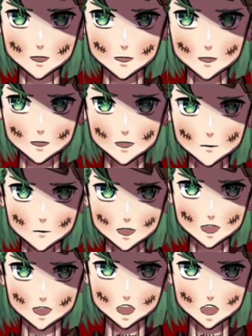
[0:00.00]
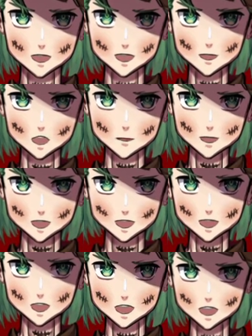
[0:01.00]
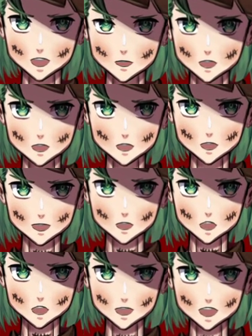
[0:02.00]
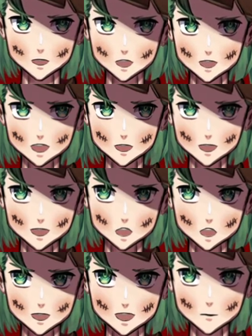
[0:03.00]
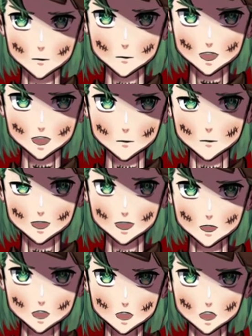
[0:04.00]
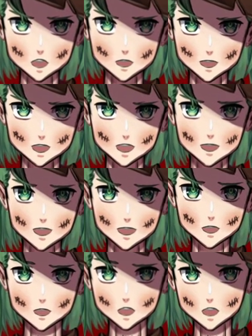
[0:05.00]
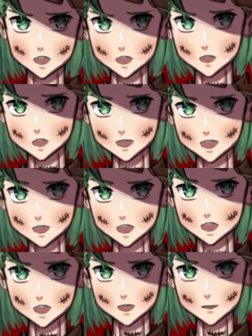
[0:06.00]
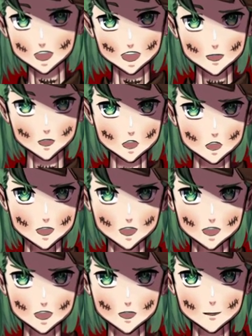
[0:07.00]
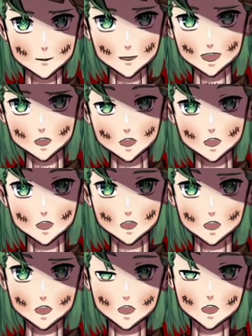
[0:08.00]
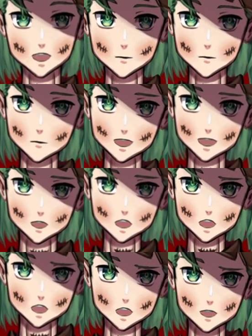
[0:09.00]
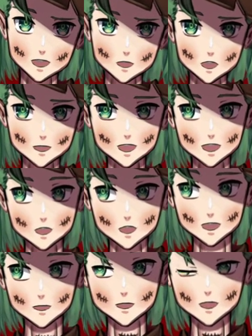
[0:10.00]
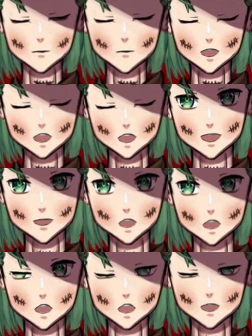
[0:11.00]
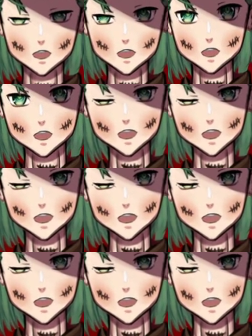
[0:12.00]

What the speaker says: do you know how hard it is to map that shit to an analog stick where everything has to be precise? Do you know how much fine tuning that takes? I know, because I had to do that whenever I tried doing a Skyward Sword Let's Play using a Dolphin